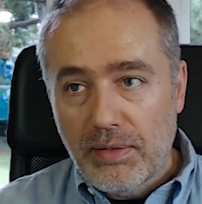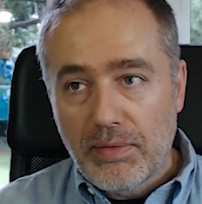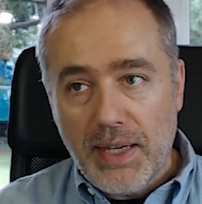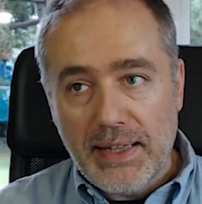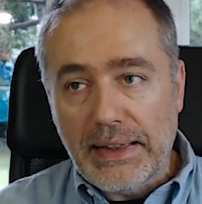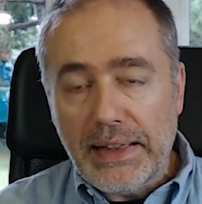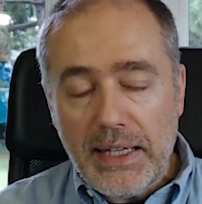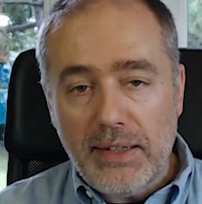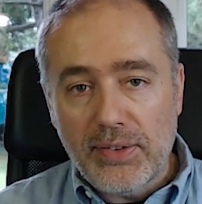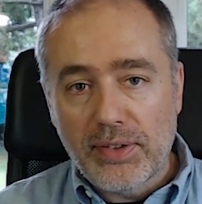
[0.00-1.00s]
at
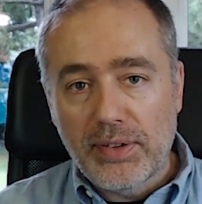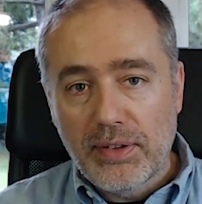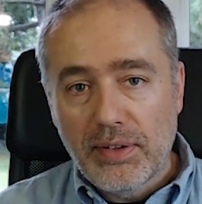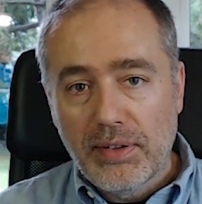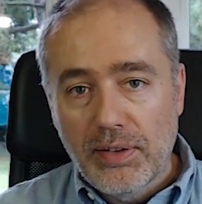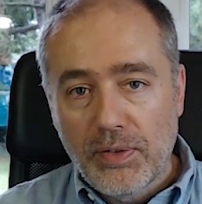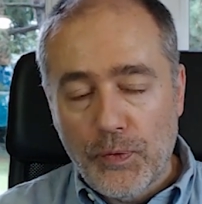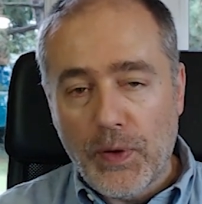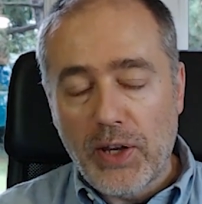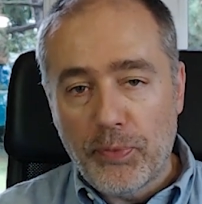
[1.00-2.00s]
least
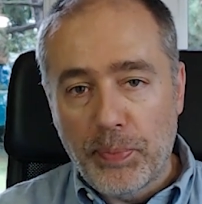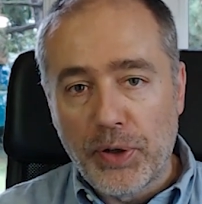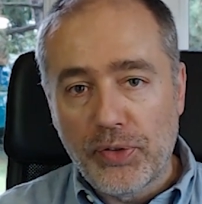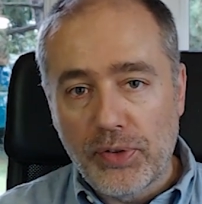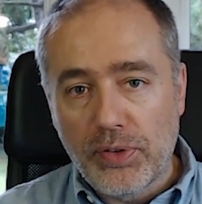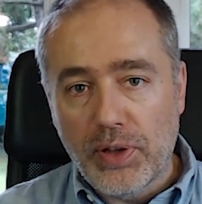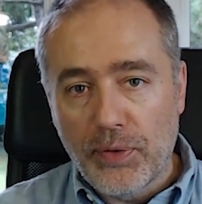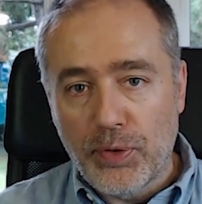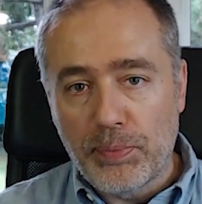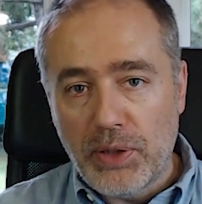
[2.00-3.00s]
5% of
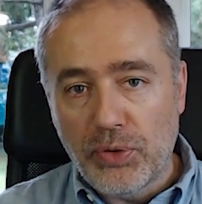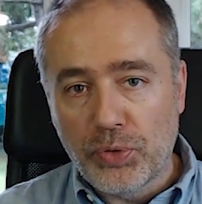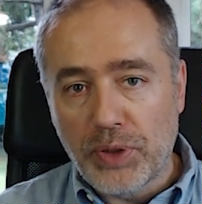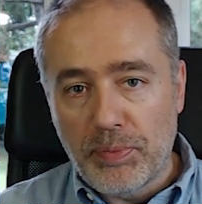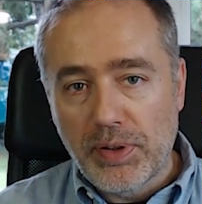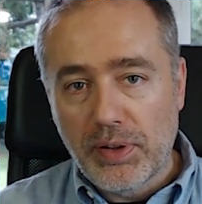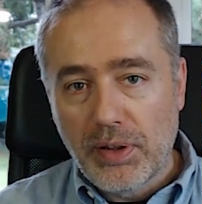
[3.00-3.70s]
your manuscript.